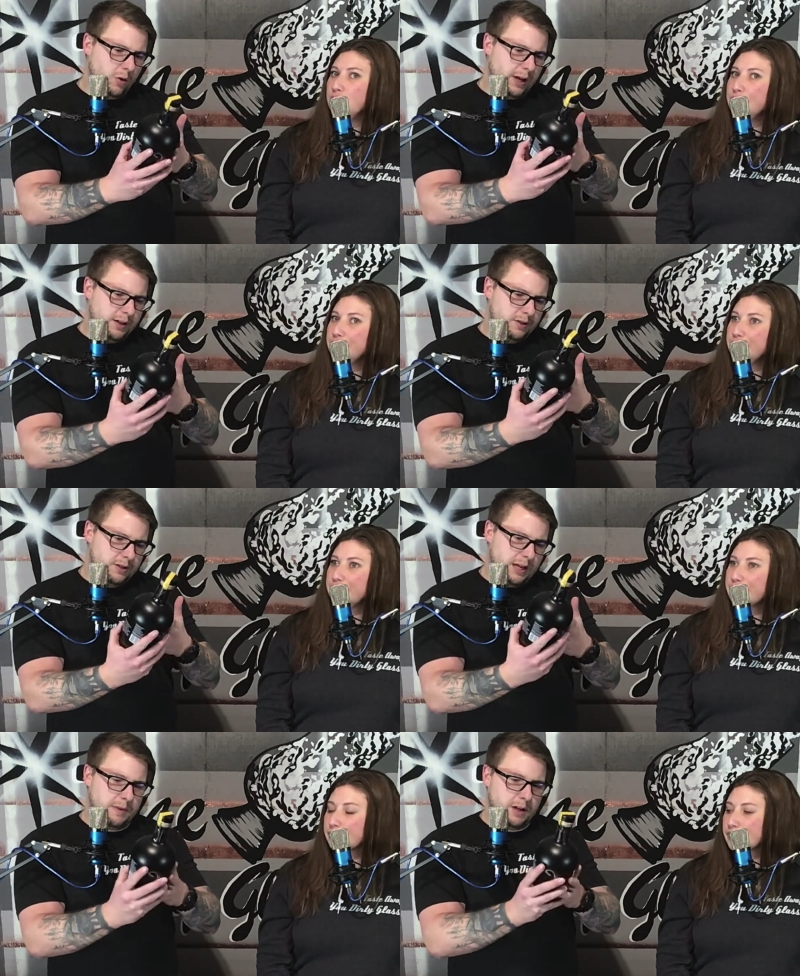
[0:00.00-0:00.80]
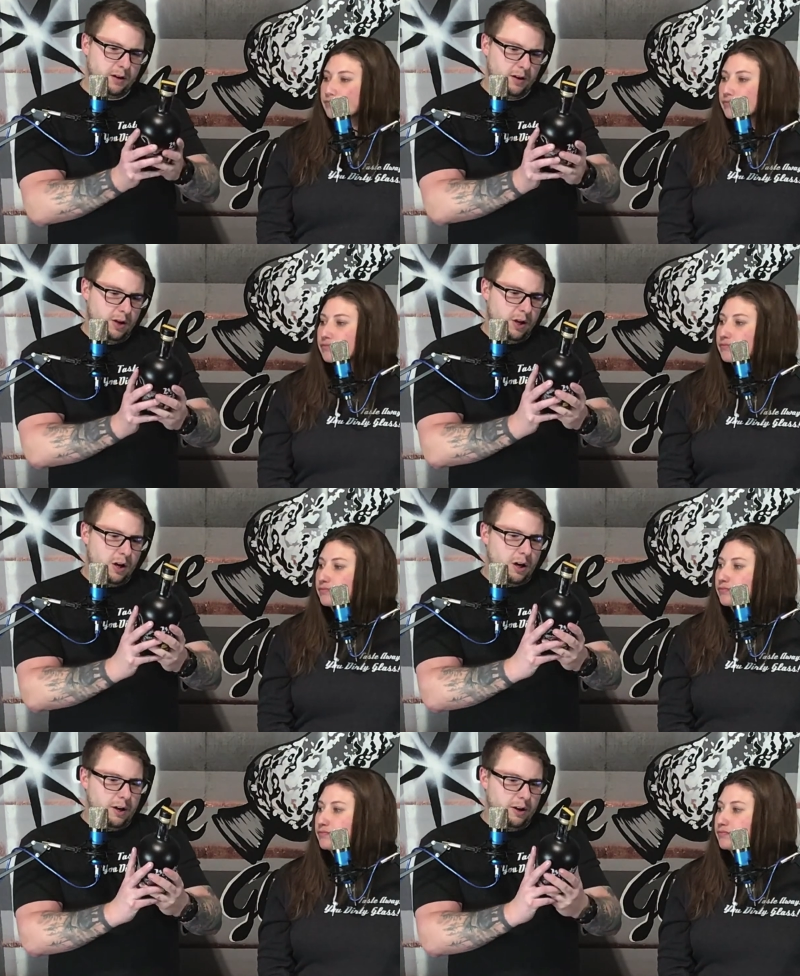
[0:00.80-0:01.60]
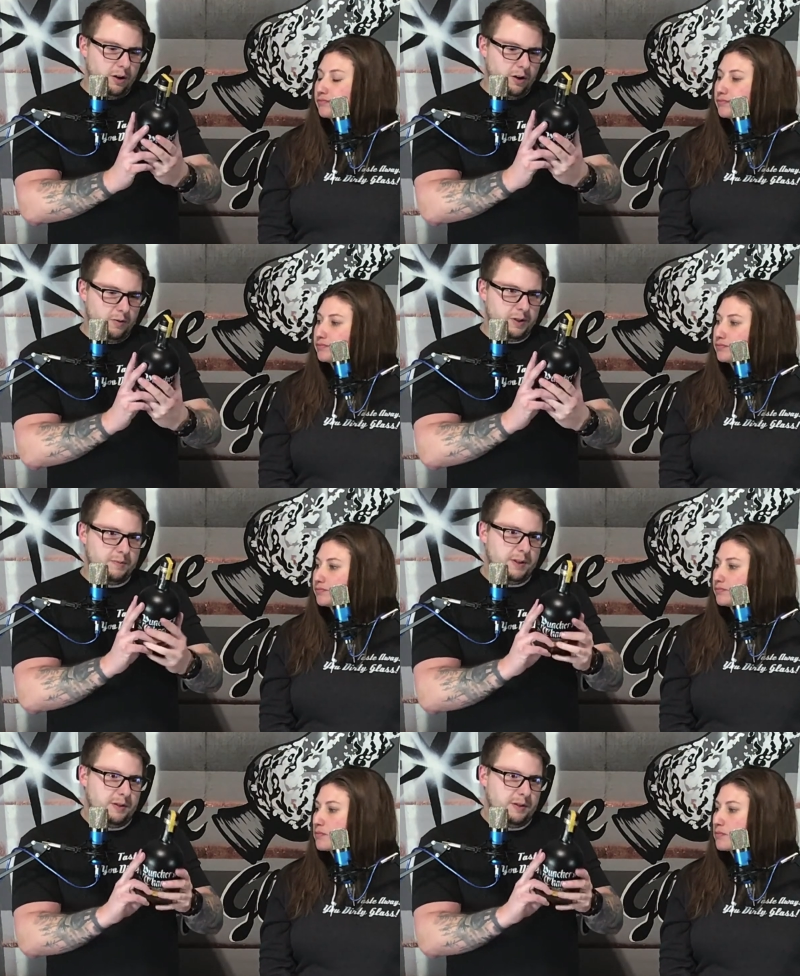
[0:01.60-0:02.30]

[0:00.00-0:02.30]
Speaker 1: age statement on here, which means it's